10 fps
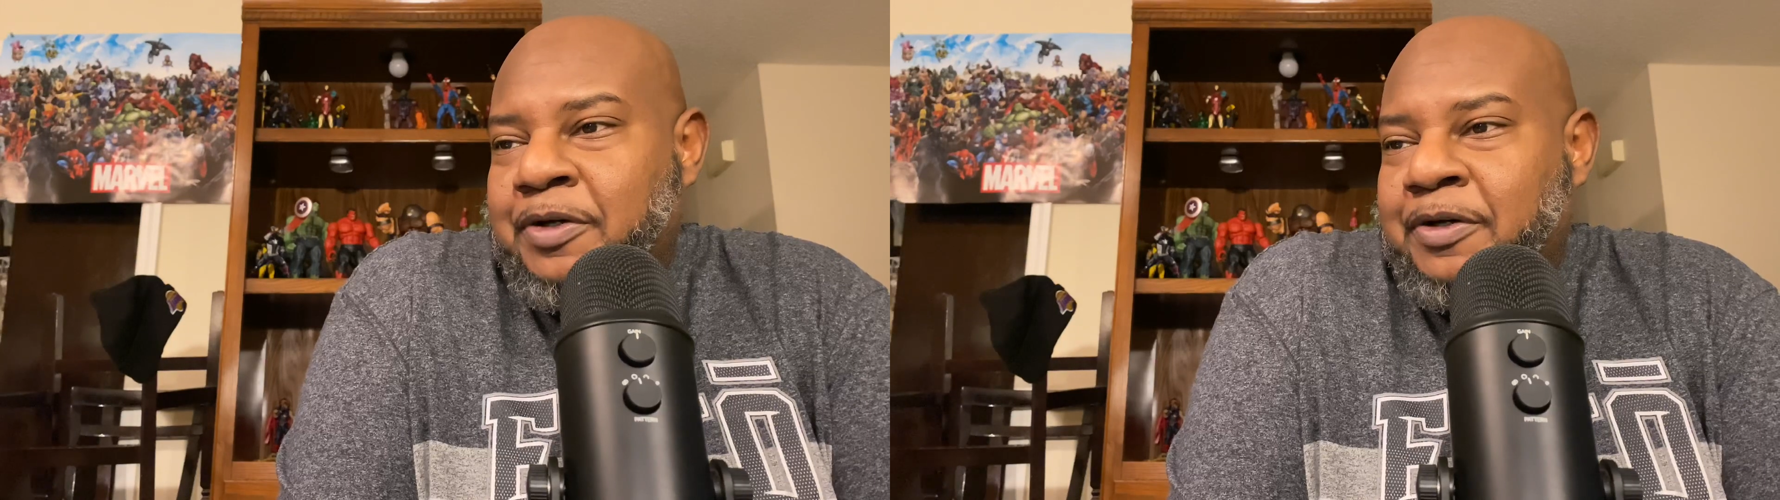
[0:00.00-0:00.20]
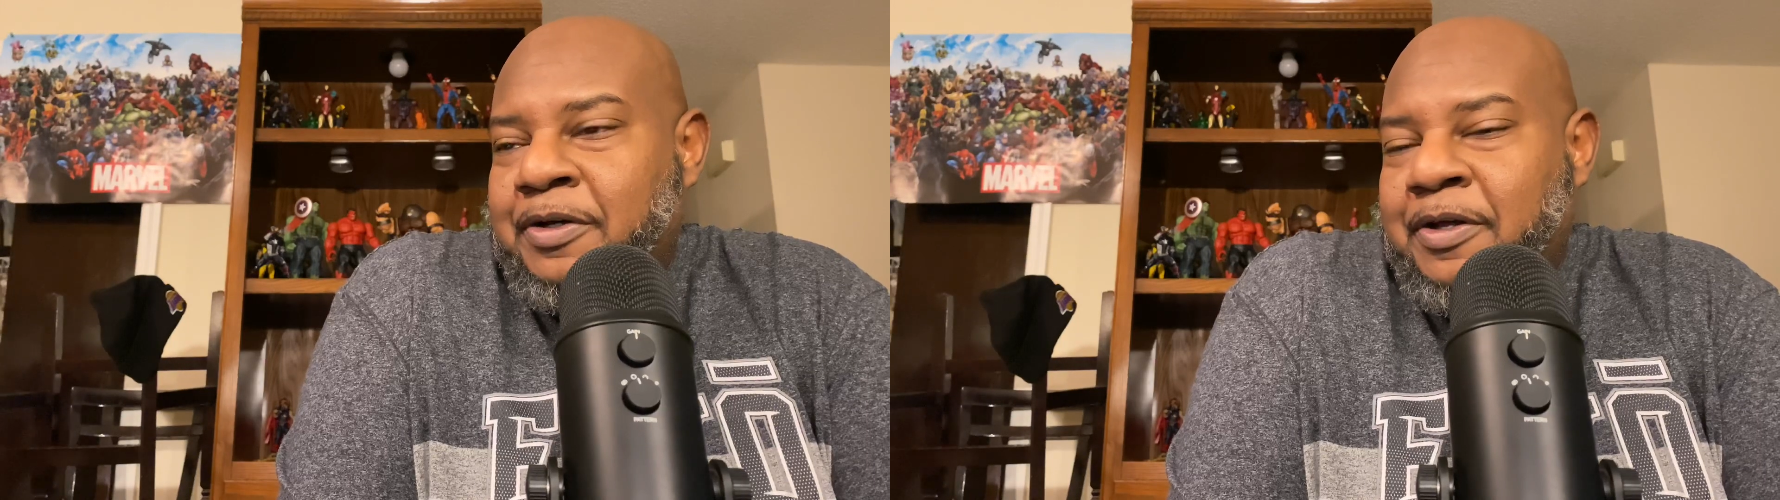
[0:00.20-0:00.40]

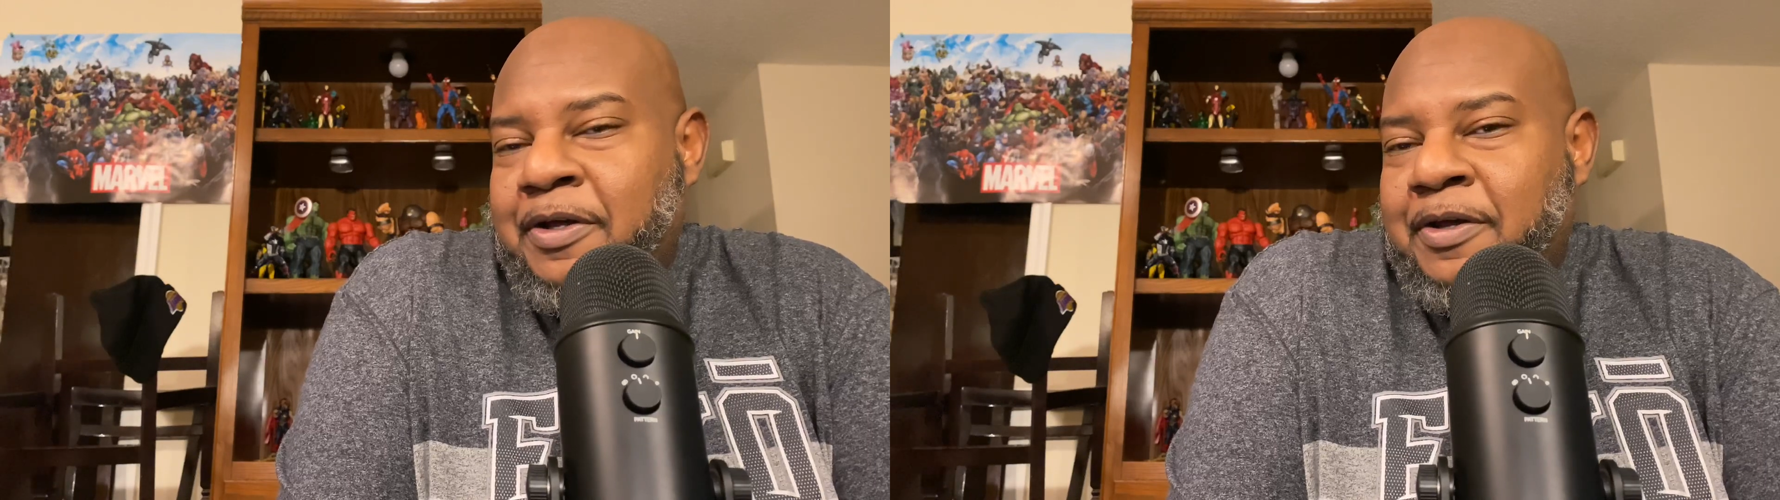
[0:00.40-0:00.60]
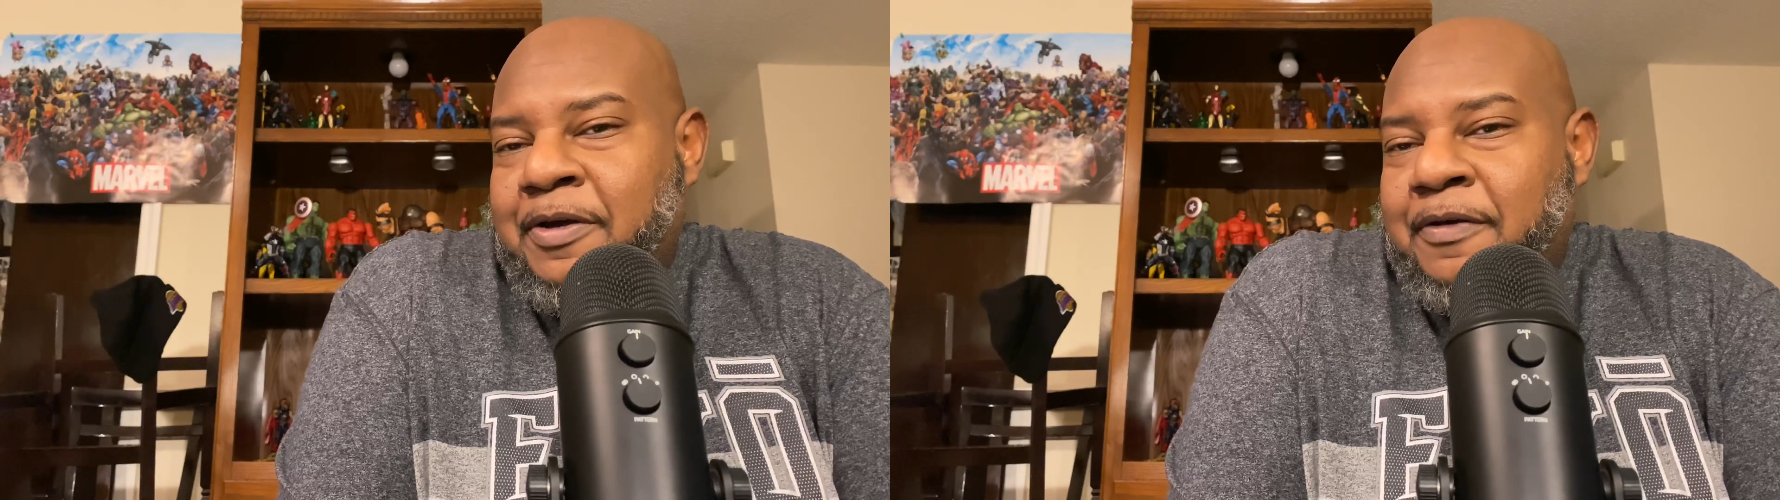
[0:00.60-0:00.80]
a
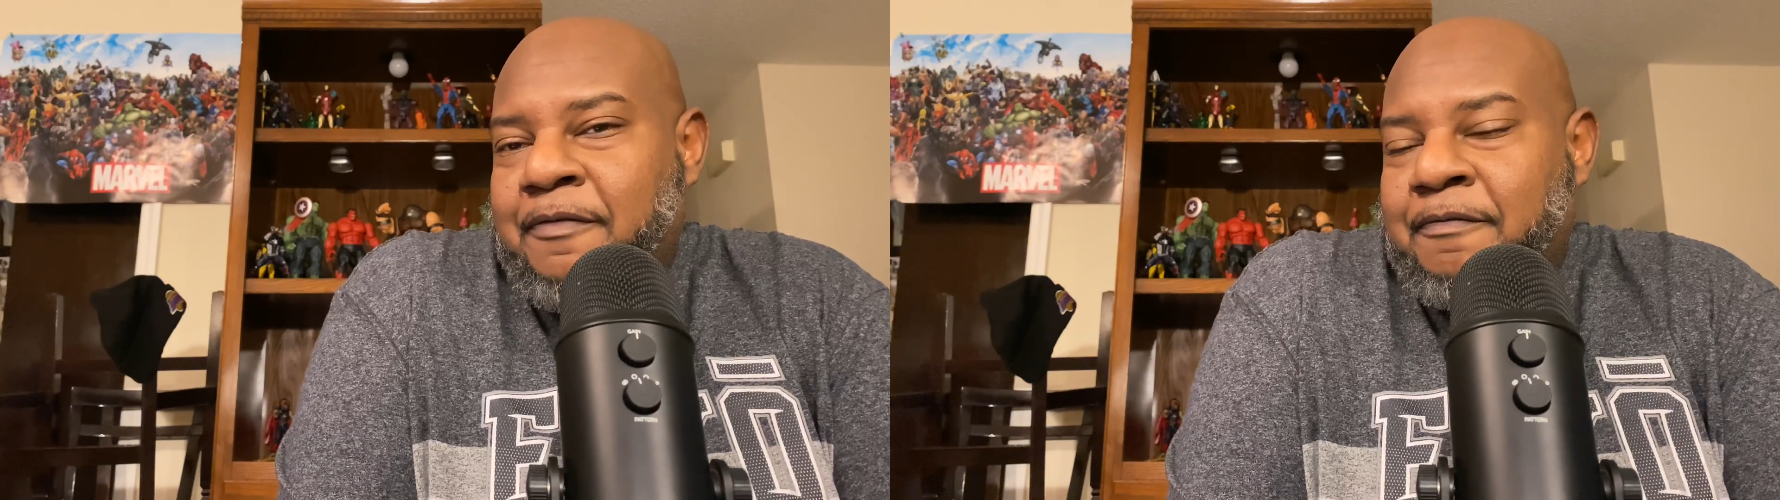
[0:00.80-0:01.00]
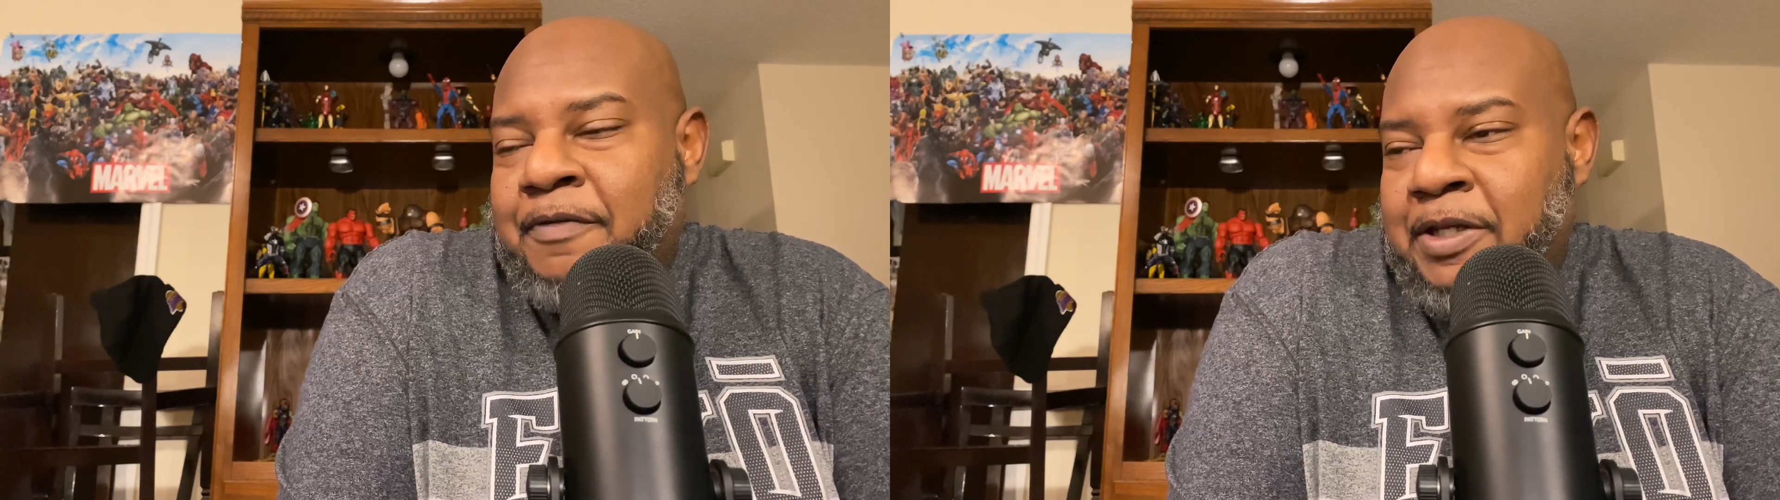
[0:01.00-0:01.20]

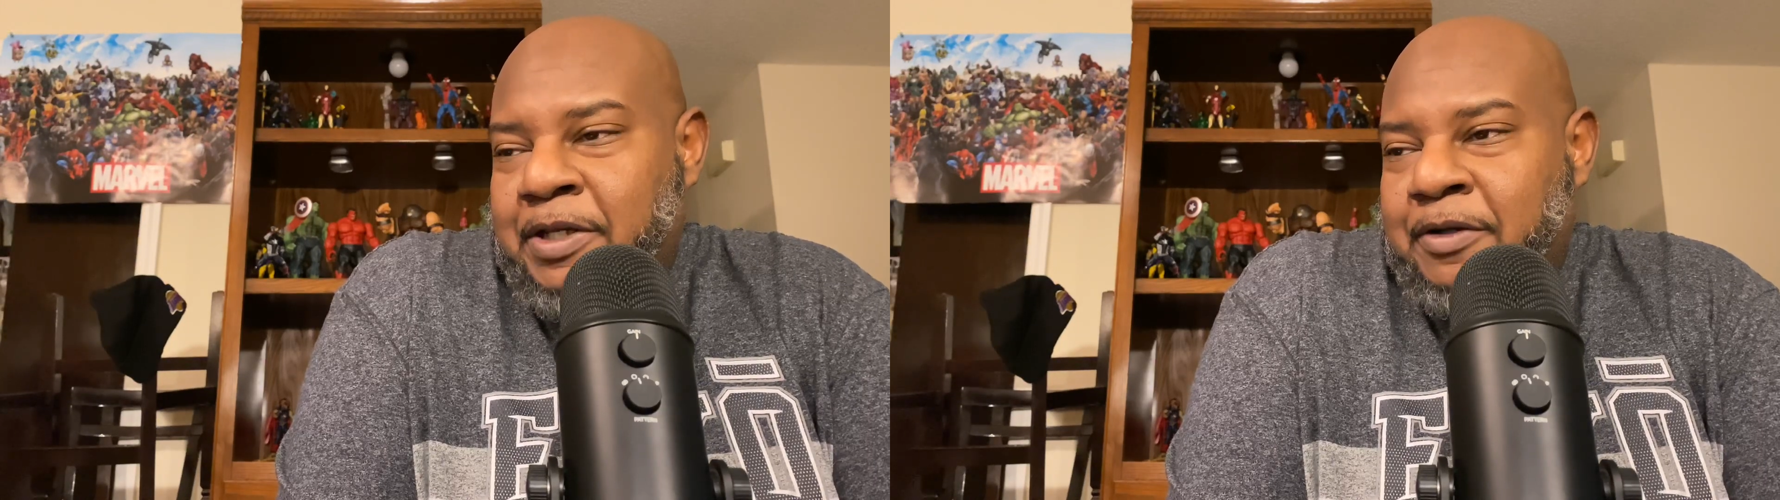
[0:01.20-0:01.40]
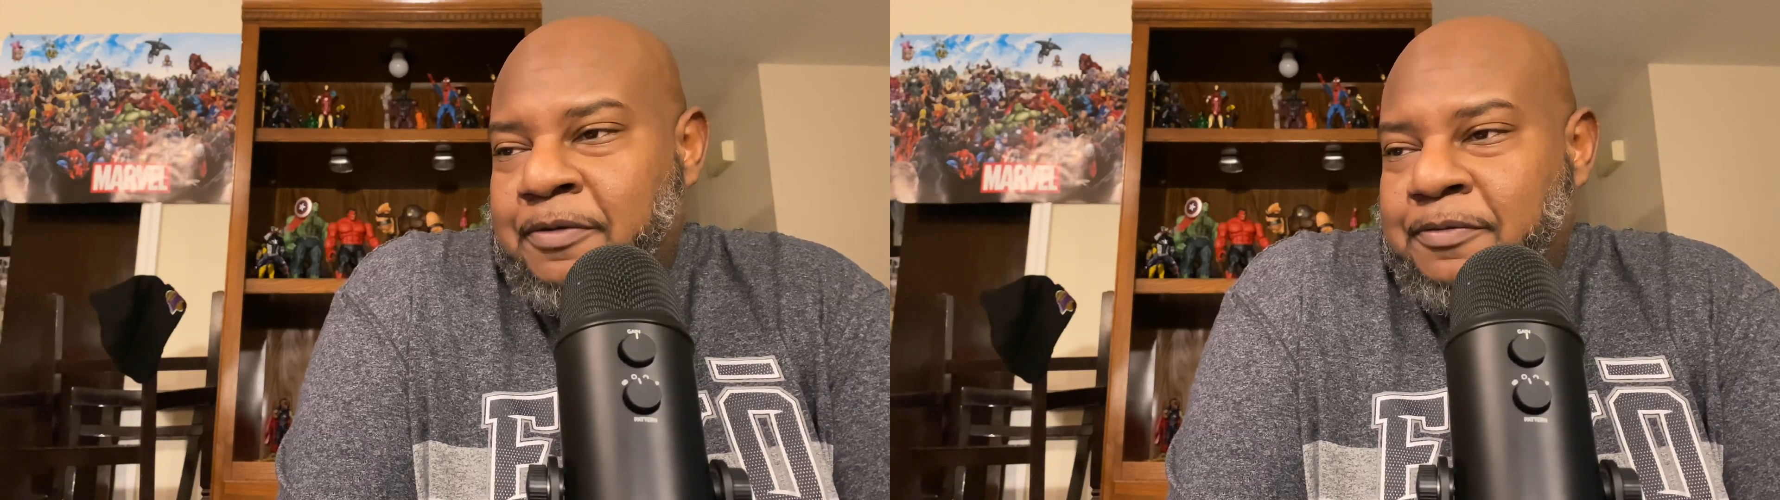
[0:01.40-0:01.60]

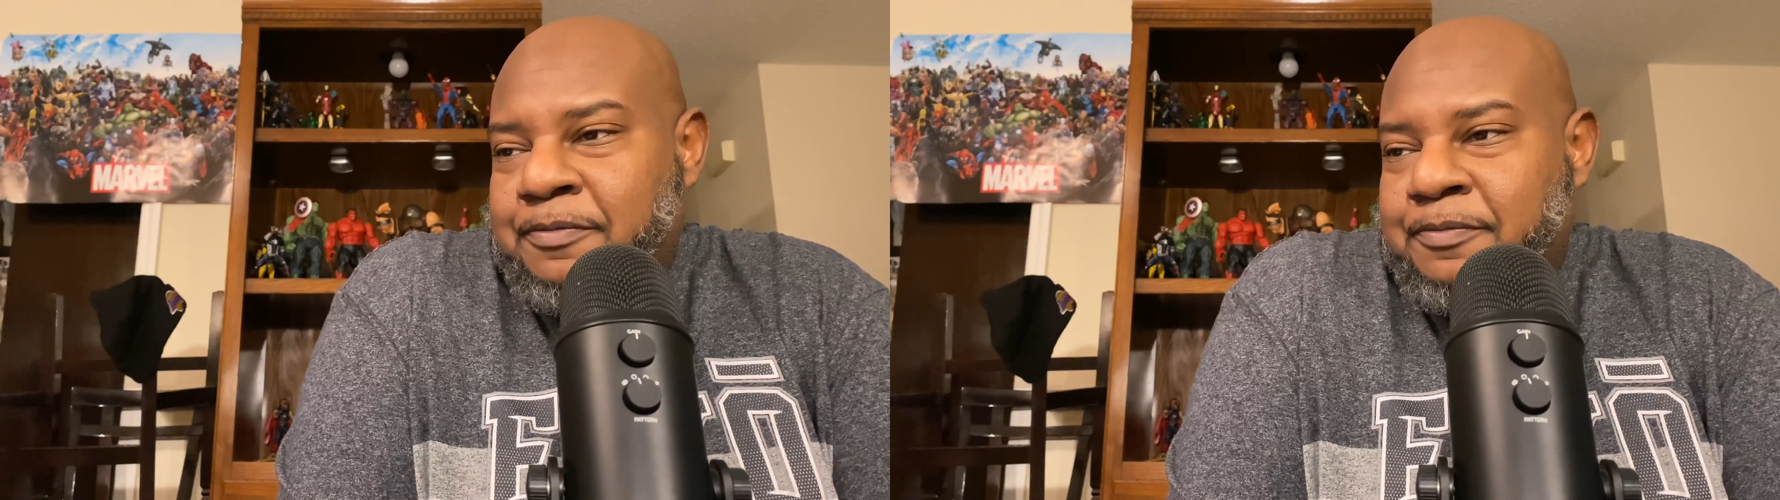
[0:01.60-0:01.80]
video.